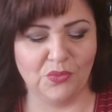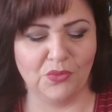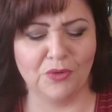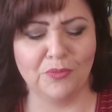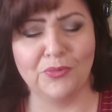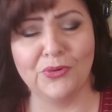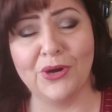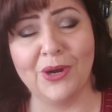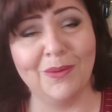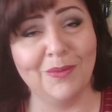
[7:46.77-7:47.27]
We're
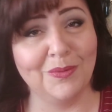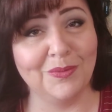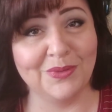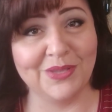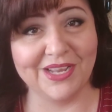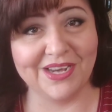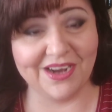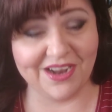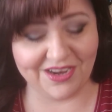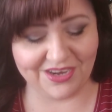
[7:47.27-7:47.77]

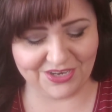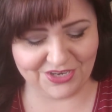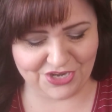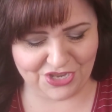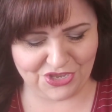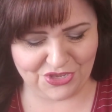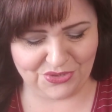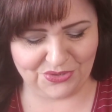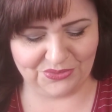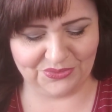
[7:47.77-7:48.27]
probably not gonna
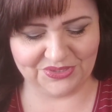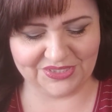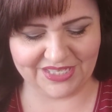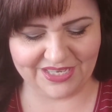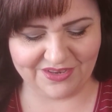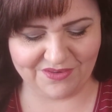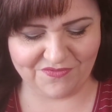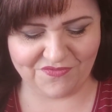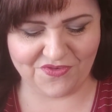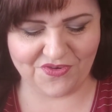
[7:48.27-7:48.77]
use
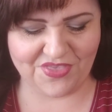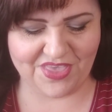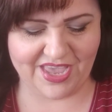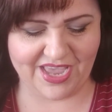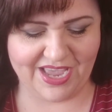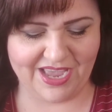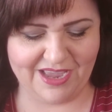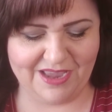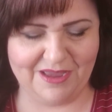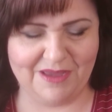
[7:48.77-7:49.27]
it for
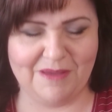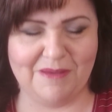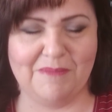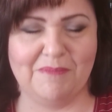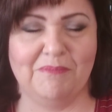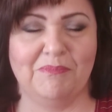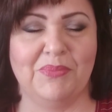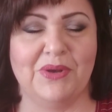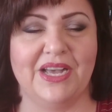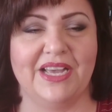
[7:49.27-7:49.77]
that,
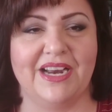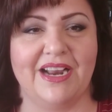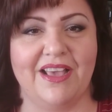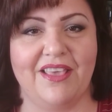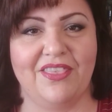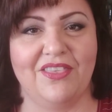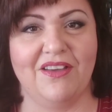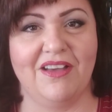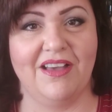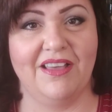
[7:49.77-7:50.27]
but I
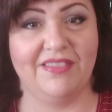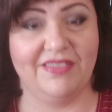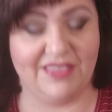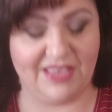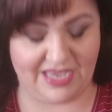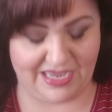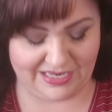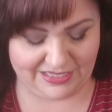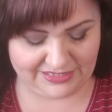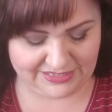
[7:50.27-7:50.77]
thought
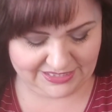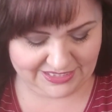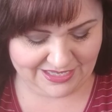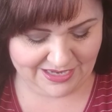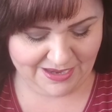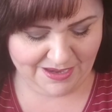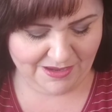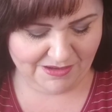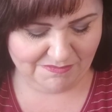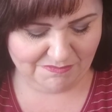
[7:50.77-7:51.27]
that
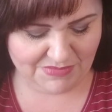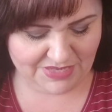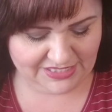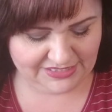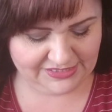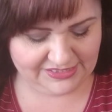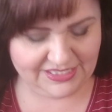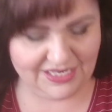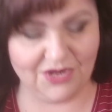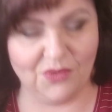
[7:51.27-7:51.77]

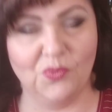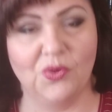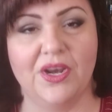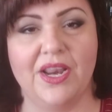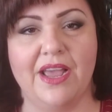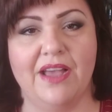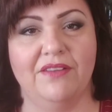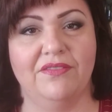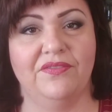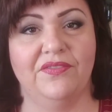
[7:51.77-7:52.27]
my son would
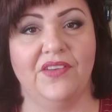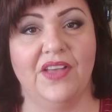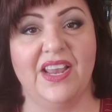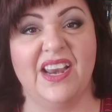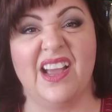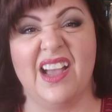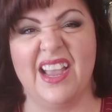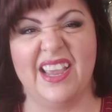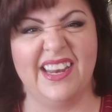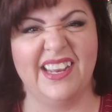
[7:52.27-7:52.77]
have
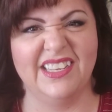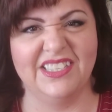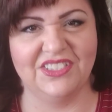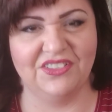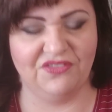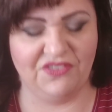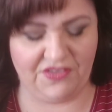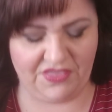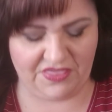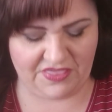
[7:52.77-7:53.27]
fun hiding
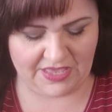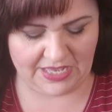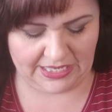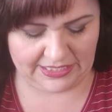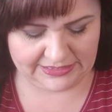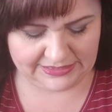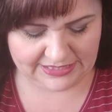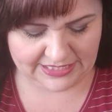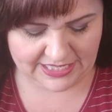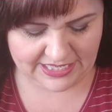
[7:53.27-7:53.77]
different
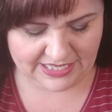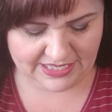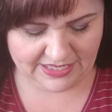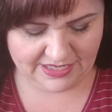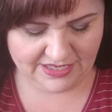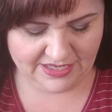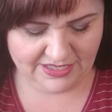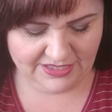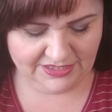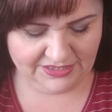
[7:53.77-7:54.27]
things in it.
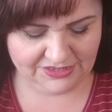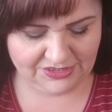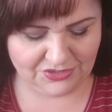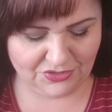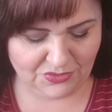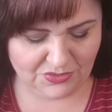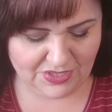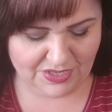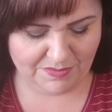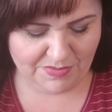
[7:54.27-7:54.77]

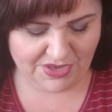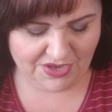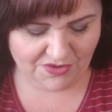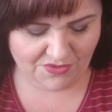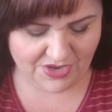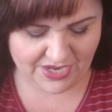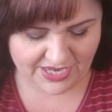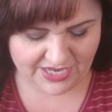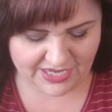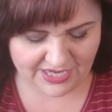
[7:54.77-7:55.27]
So let me
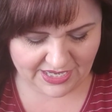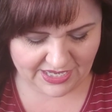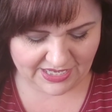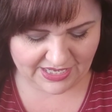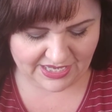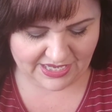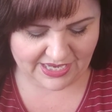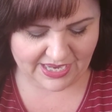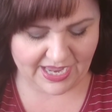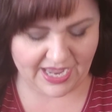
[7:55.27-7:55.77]
go ahead and
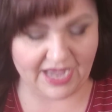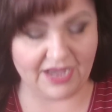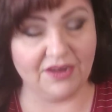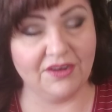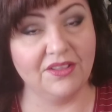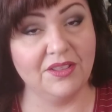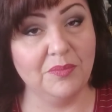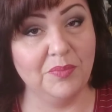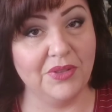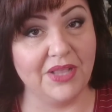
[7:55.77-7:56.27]
get it out
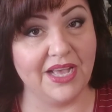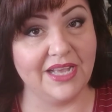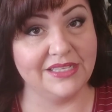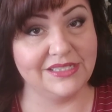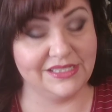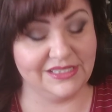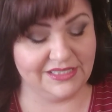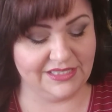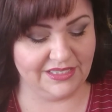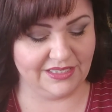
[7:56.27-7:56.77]
of the
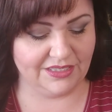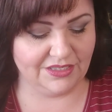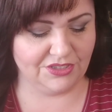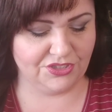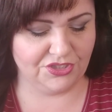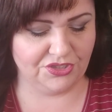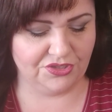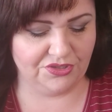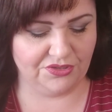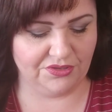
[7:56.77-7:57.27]
plastic
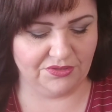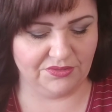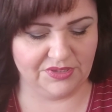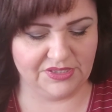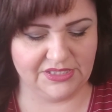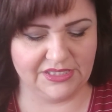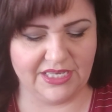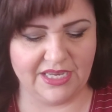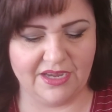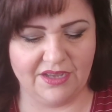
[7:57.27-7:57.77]
to
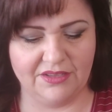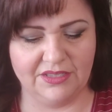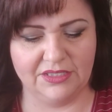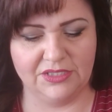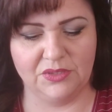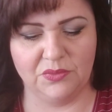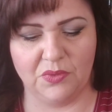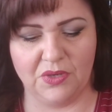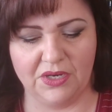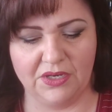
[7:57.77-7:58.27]
see how
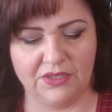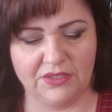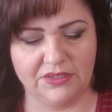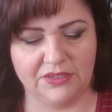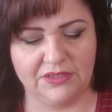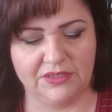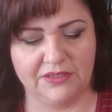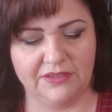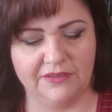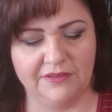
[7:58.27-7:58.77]
this
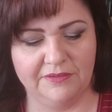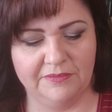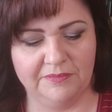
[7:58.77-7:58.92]
works.